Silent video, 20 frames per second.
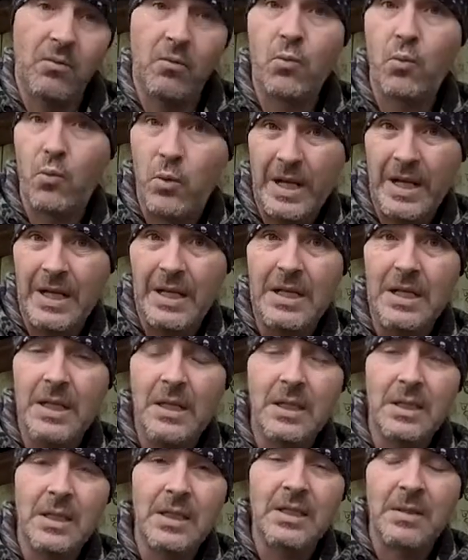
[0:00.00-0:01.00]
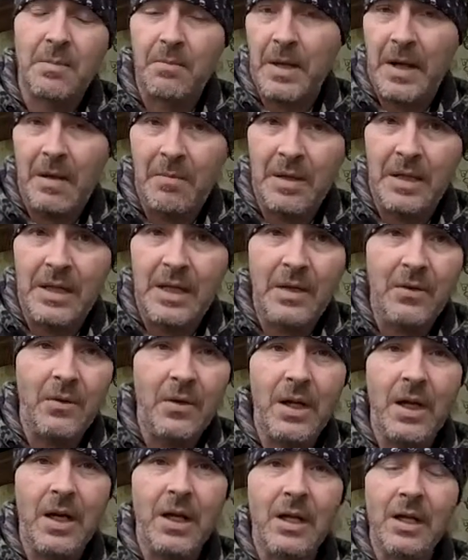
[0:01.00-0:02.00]
Really? It's a public
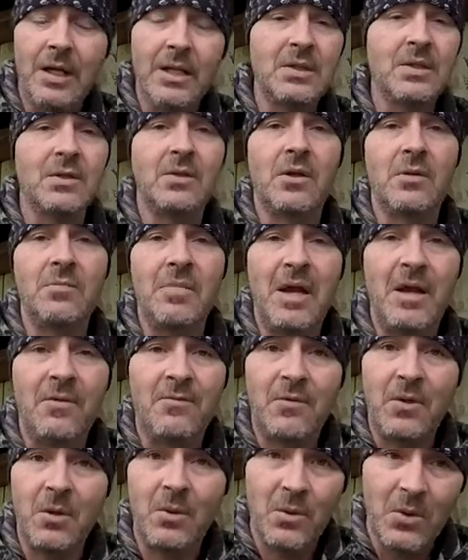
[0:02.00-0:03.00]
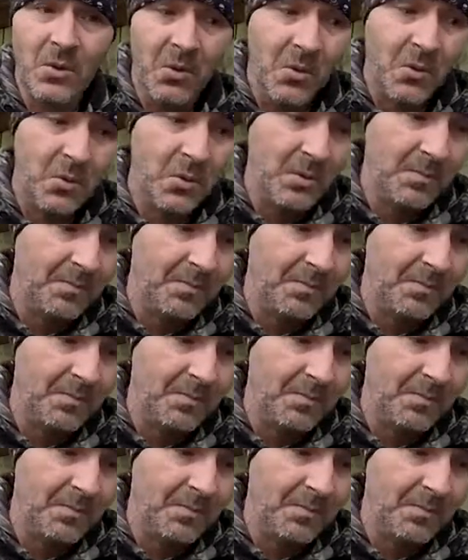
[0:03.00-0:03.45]
area. It's not a matter for you at all.